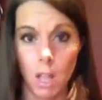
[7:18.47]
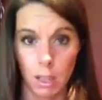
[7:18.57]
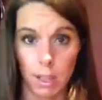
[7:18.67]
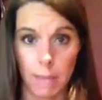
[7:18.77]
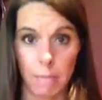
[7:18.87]

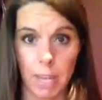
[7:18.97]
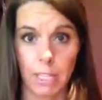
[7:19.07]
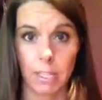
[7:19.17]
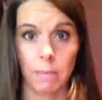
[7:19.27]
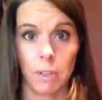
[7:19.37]
limit my
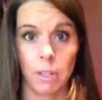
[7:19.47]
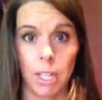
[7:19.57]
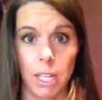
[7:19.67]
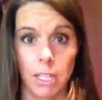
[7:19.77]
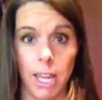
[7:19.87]
stimulant
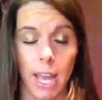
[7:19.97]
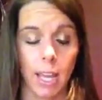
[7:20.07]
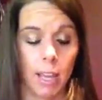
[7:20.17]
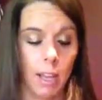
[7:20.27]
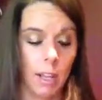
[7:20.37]

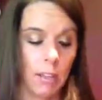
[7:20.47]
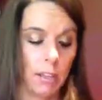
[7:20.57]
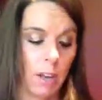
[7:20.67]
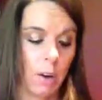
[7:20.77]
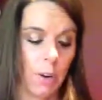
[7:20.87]
intake.
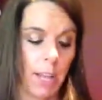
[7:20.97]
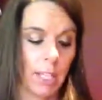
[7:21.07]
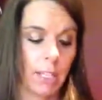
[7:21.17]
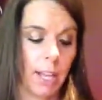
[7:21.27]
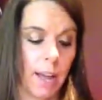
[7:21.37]
So it's